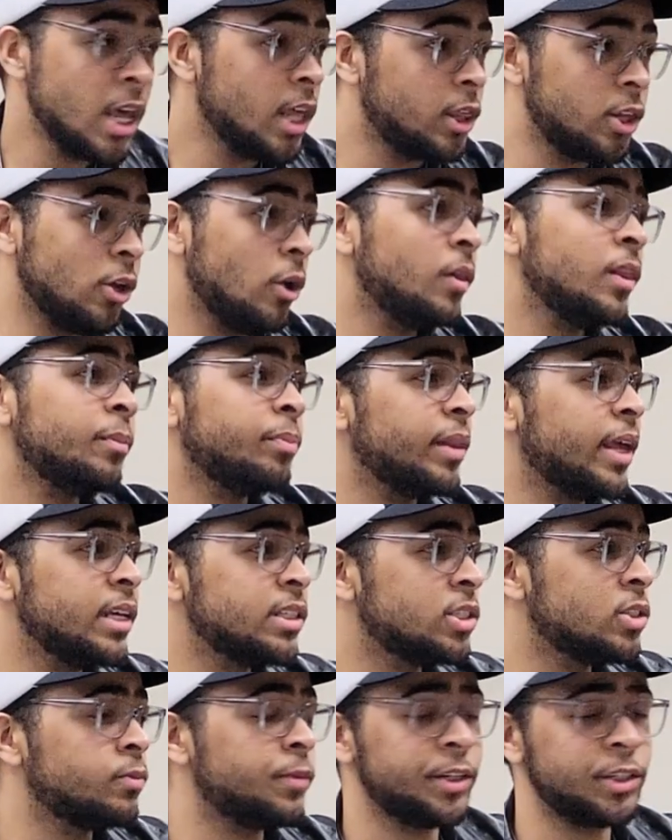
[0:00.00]
The only
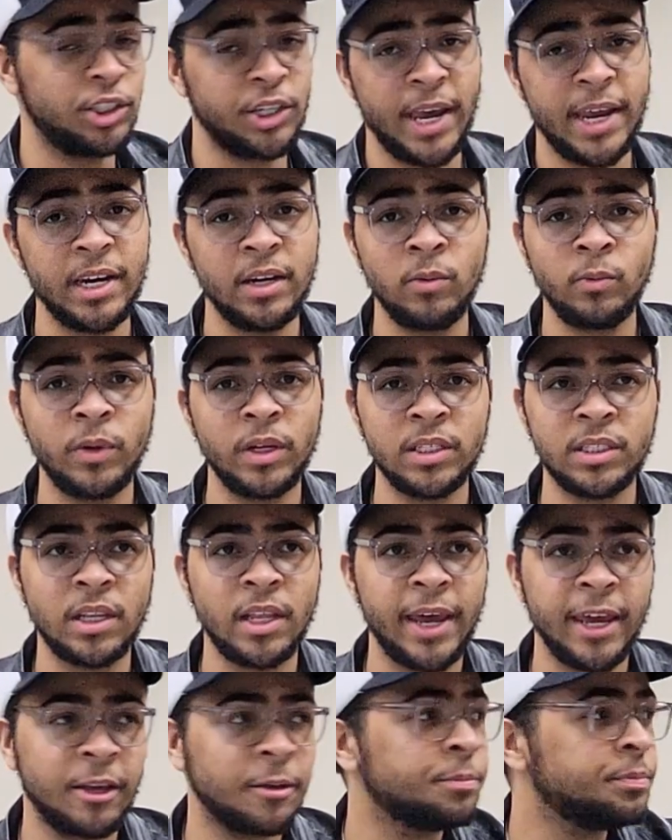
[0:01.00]
places where Janet was
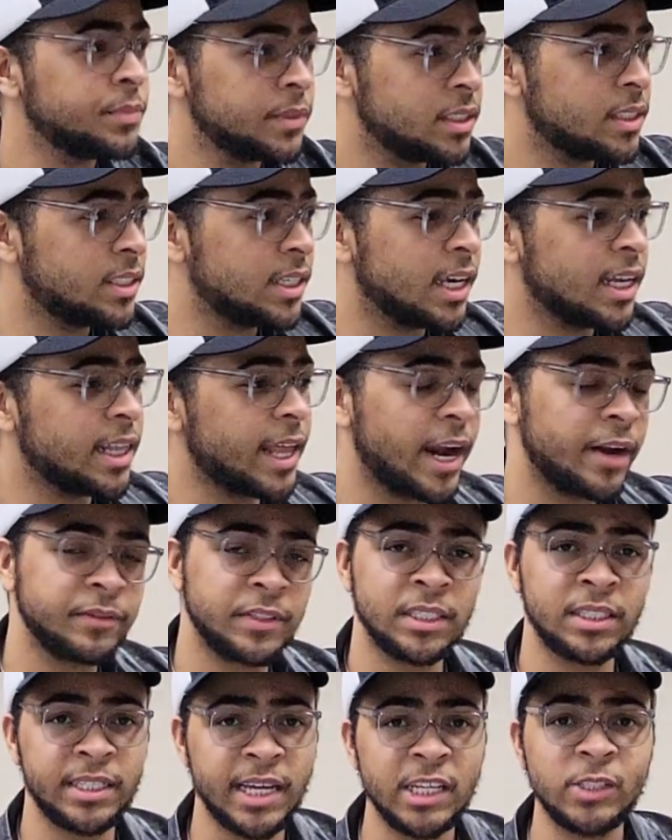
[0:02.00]
like seeing a lot of
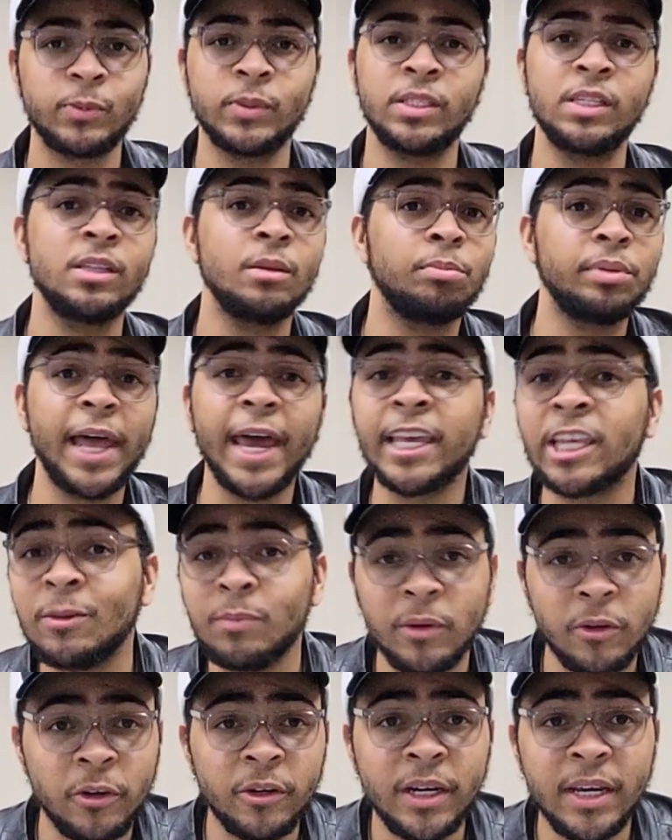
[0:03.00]
success was in the black
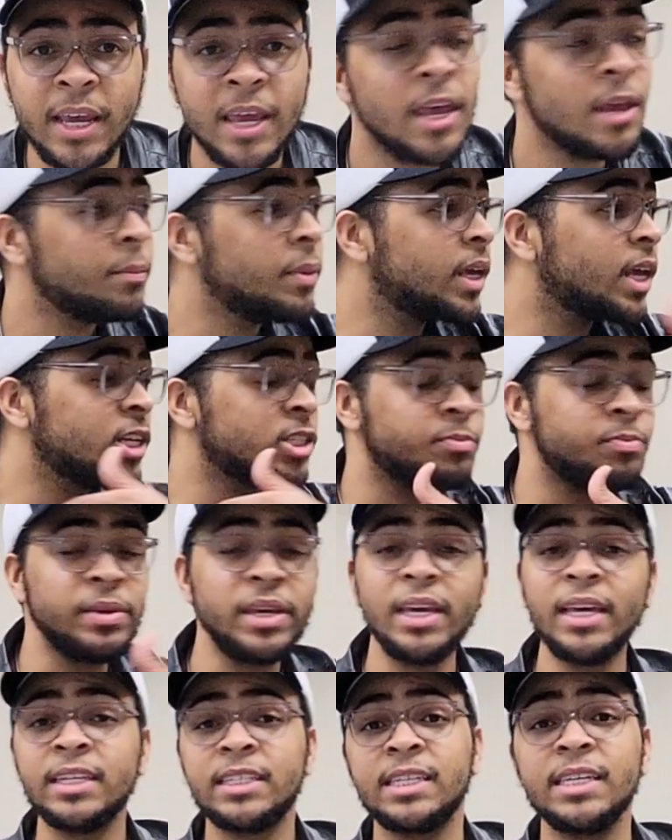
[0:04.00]
community, because
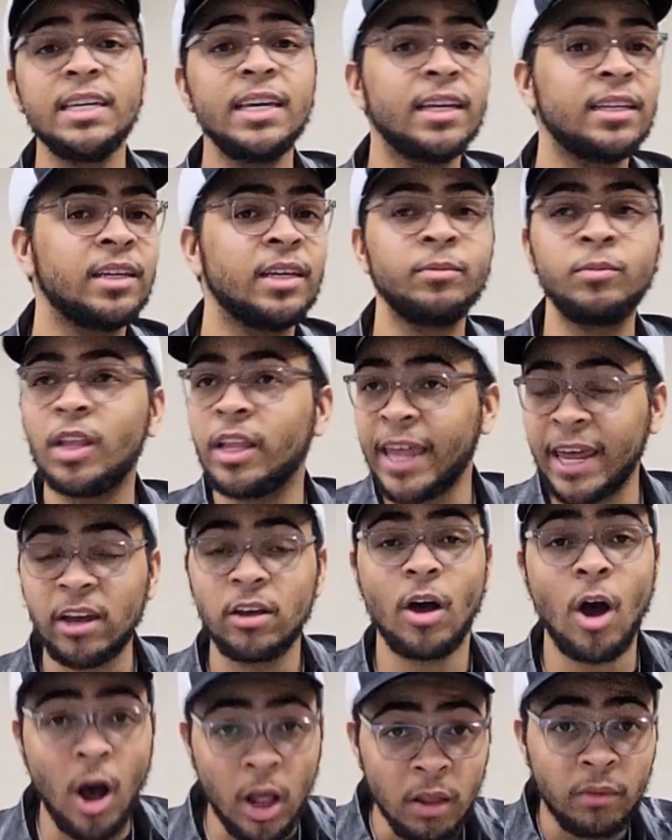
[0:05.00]
BET and like
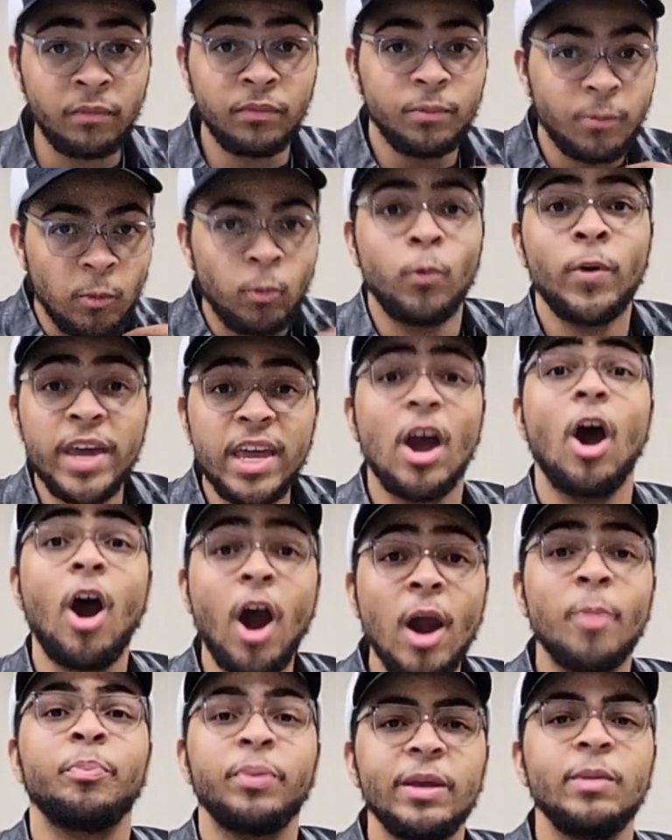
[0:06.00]

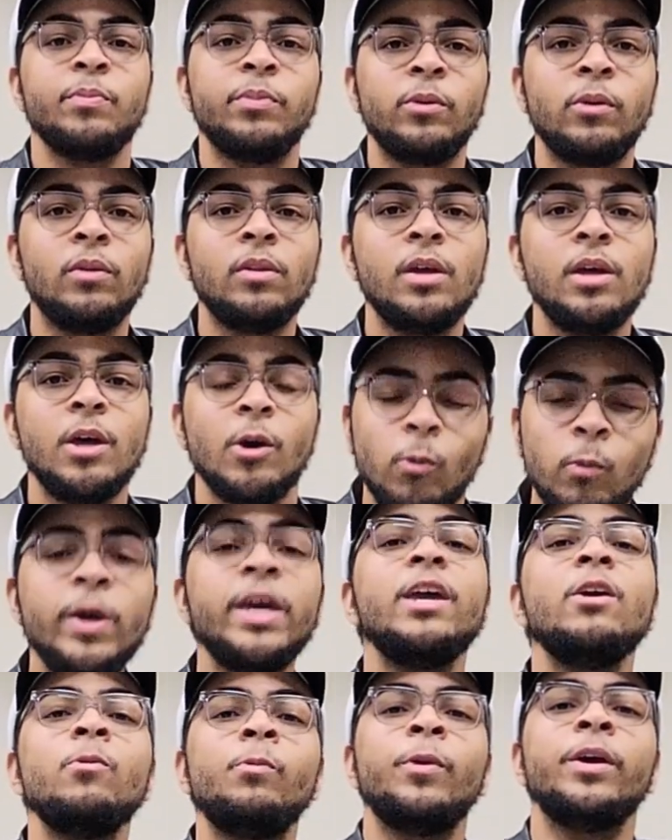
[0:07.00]
our people,
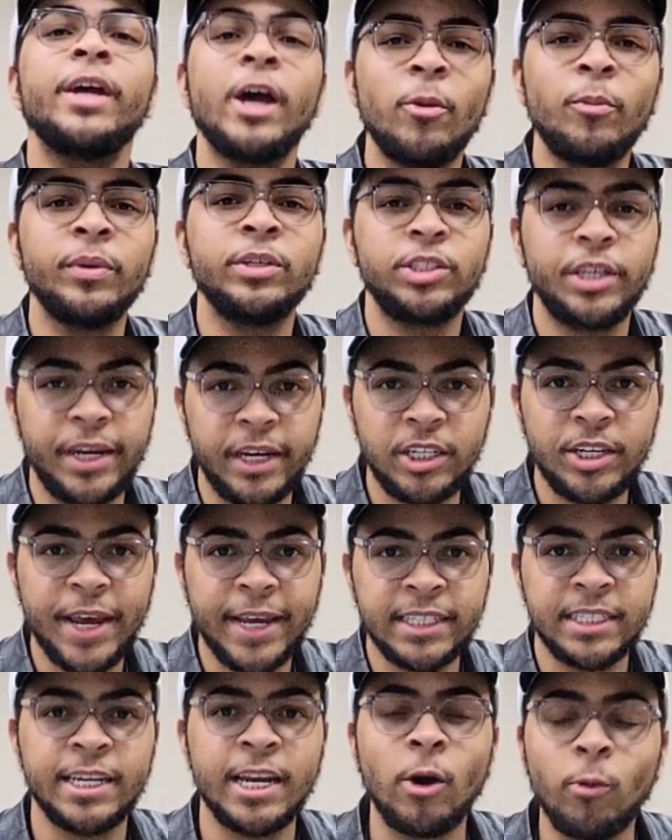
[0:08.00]
we were helping Janet
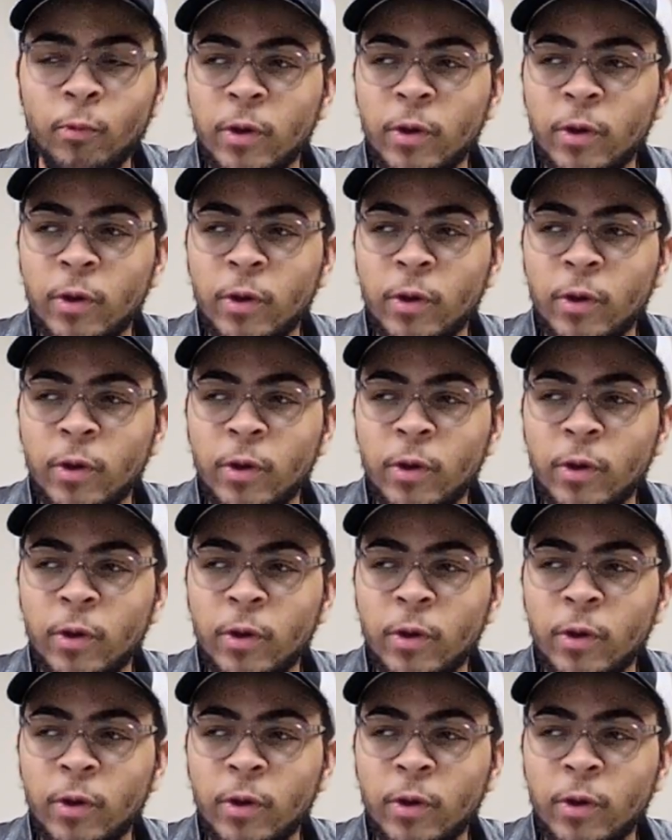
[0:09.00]
Jackson out.